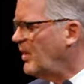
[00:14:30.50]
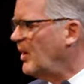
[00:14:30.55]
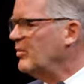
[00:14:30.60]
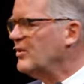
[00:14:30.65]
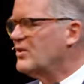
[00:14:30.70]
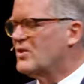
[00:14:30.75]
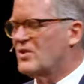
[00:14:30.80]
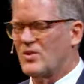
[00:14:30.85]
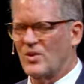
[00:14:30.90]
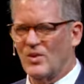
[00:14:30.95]

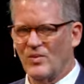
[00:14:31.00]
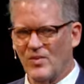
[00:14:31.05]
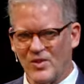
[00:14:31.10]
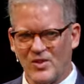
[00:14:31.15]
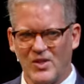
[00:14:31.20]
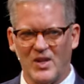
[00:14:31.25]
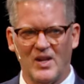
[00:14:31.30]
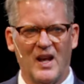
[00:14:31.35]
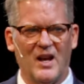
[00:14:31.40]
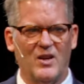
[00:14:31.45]
public
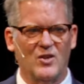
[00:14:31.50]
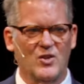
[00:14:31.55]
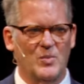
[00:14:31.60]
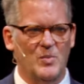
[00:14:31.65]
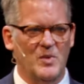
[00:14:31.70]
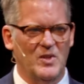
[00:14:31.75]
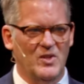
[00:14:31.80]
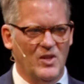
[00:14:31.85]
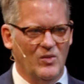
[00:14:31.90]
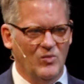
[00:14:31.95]
service
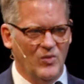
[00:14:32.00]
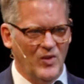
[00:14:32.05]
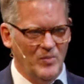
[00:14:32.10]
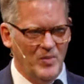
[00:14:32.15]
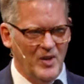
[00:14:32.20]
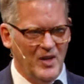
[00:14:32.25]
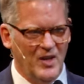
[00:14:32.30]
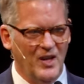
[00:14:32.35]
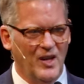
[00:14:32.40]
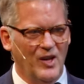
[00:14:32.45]
announcements that
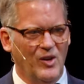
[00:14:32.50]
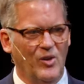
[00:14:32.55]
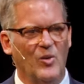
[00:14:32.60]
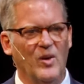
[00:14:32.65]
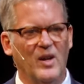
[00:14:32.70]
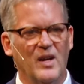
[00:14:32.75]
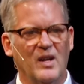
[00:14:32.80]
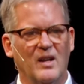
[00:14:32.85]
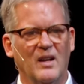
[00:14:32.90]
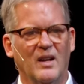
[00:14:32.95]
we've been
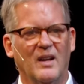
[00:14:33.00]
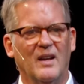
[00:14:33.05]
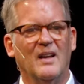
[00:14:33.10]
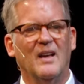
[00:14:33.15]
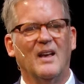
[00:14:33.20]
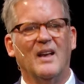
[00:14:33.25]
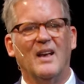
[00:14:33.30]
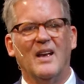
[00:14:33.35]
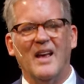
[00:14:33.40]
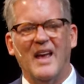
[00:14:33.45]
hearing
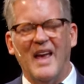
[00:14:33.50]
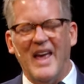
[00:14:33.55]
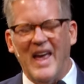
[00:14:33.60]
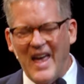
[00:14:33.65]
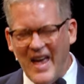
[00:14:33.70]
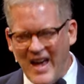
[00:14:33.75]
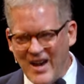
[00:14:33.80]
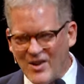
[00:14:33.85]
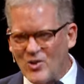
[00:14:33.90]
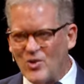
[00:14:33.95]

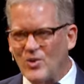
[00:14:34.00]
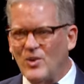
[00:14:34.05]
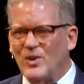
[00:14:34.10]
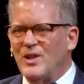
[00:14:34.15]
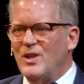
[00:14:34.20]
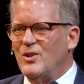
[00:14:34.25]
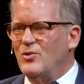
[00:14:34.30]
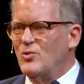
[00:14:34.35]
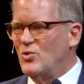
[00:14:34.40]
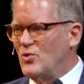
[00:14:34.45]

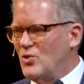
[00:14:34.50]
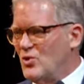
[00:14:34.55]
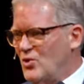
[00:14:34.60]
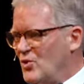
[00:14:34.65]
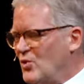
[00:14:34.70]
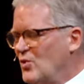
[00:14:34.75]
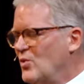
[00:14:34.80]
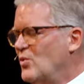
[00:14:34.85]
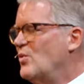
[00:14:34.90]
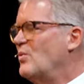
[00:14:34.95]
actually
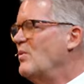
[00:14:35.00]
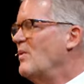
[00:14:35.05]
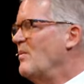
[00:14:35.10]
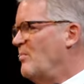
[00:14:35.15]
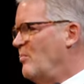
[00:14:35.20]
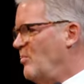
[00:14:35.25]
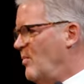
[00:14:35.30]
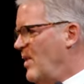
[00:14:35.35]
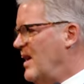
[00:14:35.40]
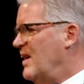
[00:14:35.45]
do
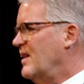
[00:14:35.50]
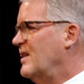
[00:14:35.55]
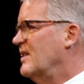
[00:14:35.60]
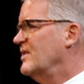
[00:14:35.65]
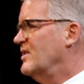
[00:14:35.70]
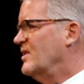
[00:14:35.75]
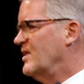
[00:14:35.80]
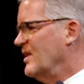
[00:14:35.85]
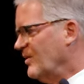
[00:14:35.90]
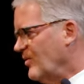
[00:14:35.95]
make
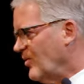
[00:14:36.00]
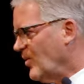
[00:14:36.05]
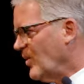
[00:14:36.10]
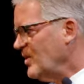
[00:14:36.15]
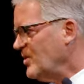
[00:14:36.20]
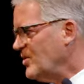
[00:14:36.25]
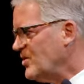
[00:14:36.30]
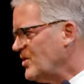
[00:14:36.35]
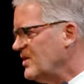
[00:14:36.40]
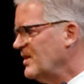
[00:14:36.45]
a
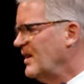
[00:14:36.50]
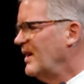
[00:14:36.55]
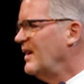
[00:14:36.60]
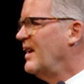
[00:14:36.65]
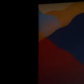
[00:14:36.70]
difference.